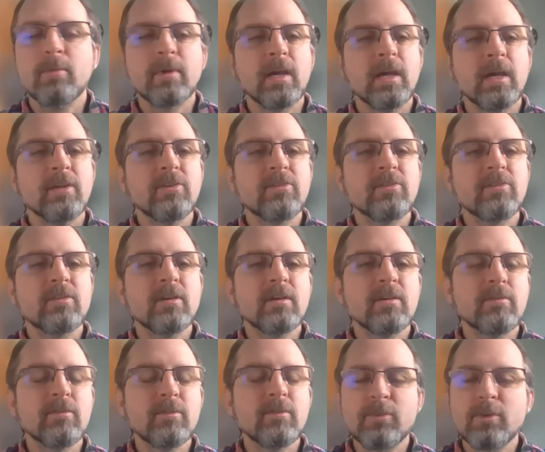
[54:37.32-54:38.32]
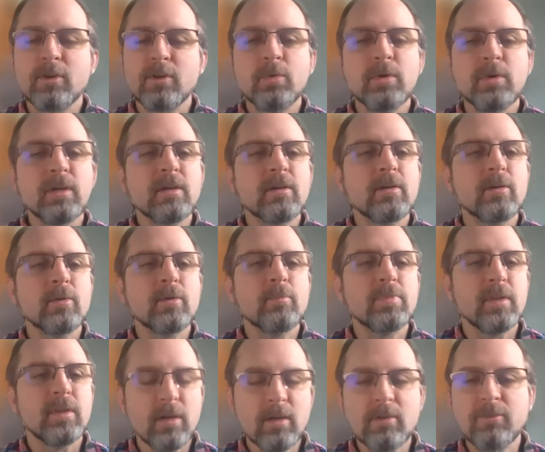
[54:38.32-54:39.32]
Rebecca. And just for a quick
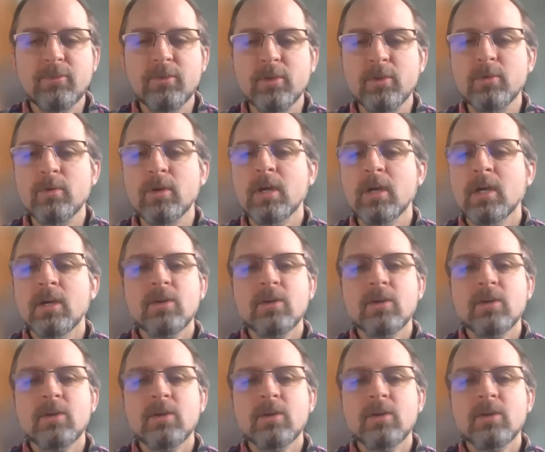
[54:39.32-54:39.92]
plug for you,